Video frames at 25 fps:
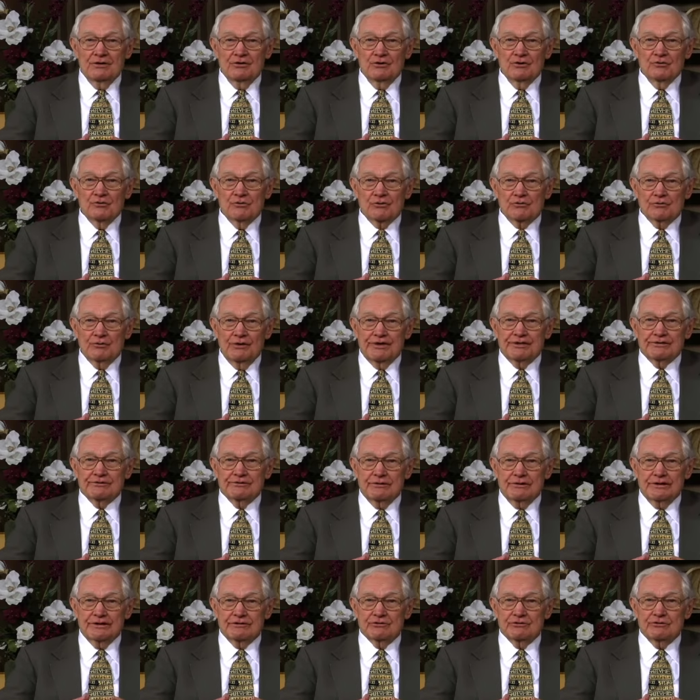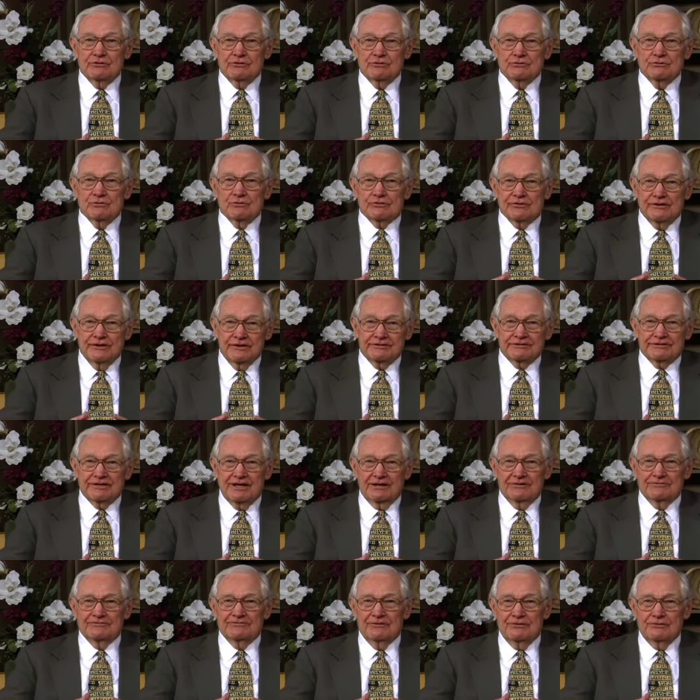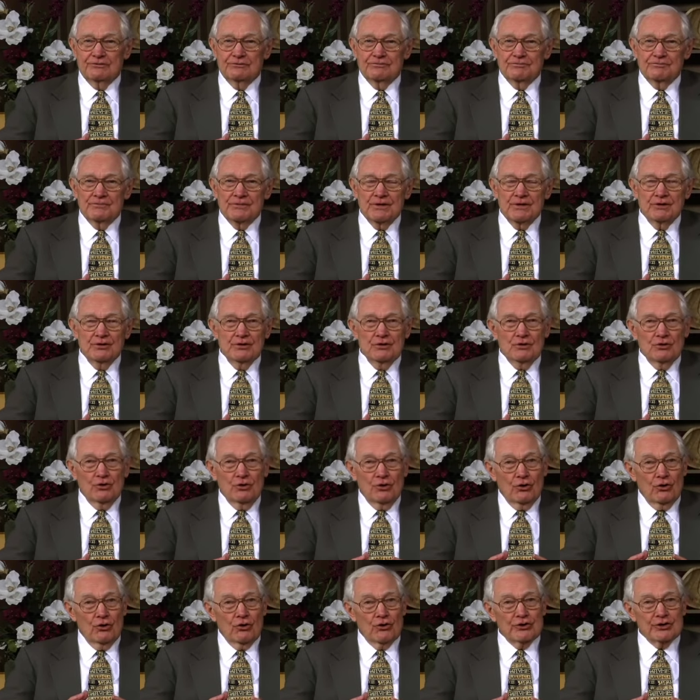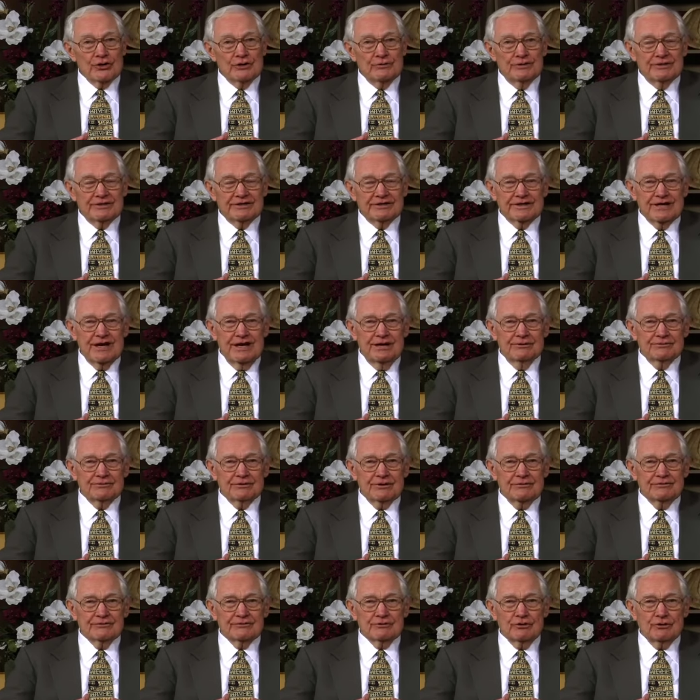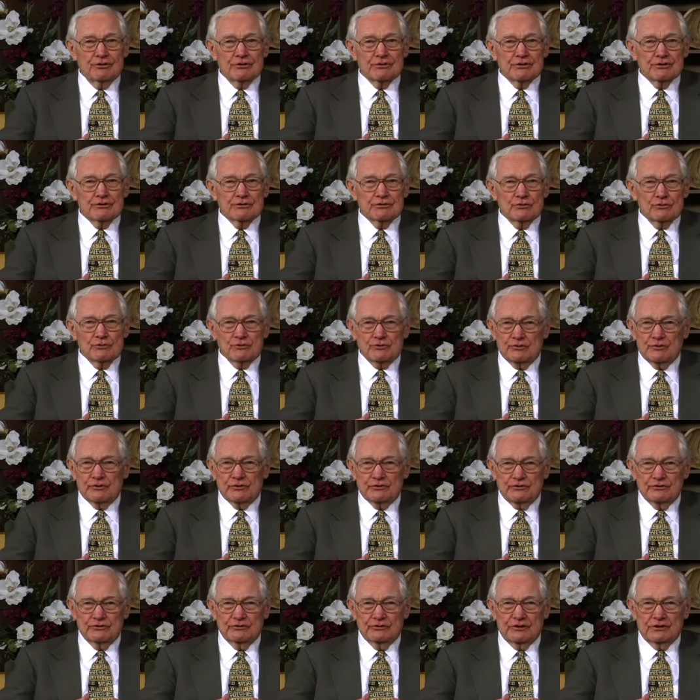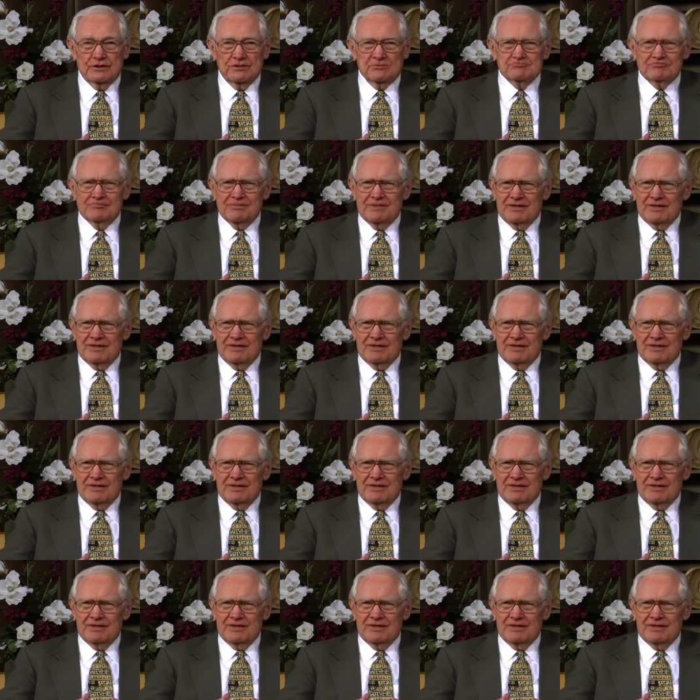who was willing to let you use their telephone, or you went down to the corner grocery store,